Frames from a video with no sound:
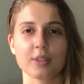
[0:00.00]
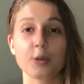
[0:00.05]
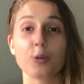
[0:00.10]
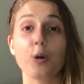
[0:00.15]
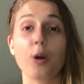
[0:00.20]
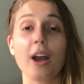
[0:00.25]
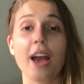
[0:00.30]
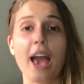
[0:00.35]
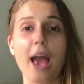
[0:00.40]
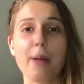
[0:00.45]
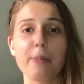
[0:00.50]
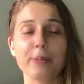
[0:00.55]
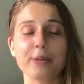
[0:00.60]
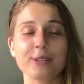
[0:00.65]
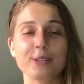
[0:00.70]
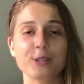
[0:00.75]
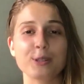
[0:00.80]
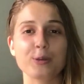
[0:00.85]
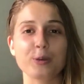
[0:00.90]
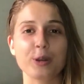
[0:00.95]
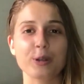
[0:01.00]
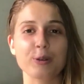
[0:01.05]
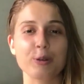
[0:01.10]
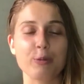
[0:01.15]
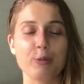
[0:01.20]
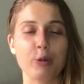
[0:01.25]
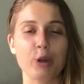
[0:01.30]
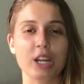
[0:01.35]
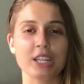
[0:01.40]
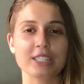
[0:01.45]
And what happens when we
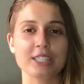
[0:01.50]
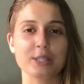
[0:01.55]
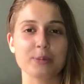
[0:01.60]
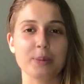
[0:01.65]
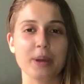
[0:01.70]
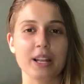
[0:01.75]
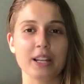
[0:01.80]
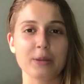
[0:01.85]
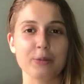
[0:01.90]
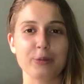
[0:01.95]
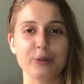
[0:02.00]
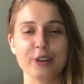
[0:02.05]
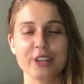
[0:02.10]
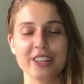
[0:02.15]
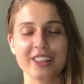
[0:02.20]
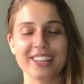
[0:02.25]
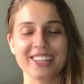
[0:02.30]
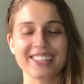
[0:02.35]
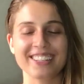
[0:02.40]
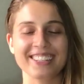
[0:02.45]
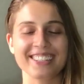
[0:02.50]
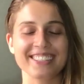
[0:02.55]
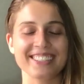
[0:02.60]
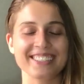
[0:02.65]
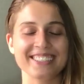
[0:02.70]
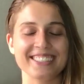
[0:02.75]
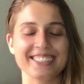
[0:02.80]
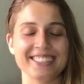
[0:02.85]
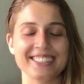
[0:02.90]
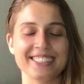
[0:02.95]
practice belly breathing
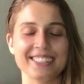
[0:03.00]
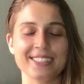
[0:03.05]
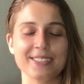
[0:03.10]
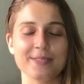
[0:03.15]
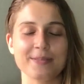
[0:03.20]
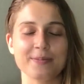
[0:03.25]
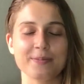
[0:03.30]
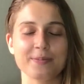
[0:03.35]
is